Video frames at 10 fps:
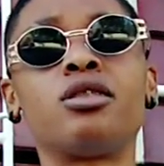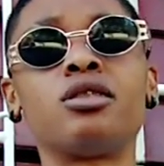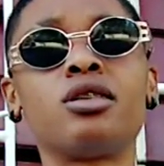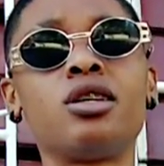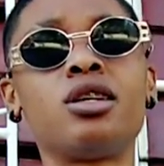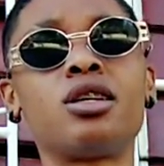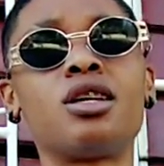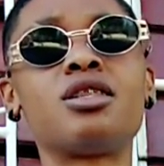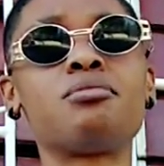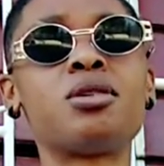And
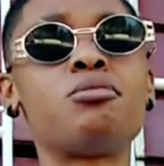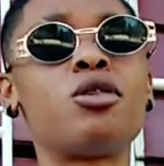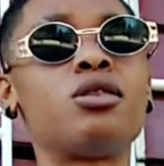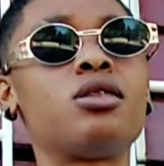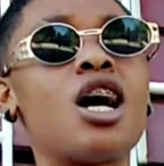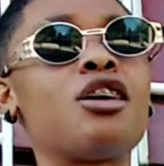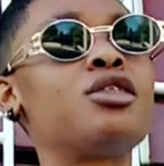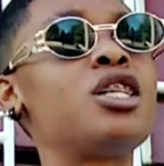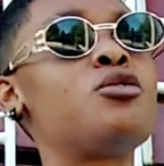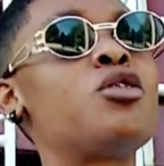you see me, but that
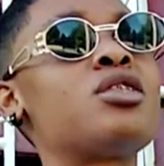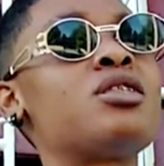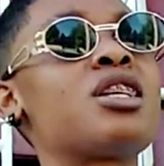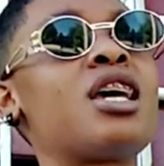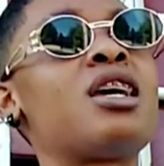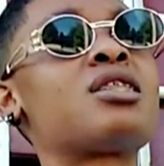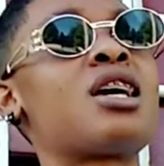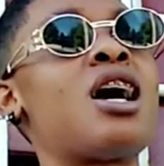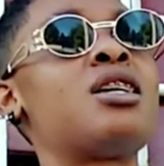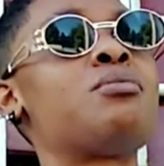really wasn't the case, guys.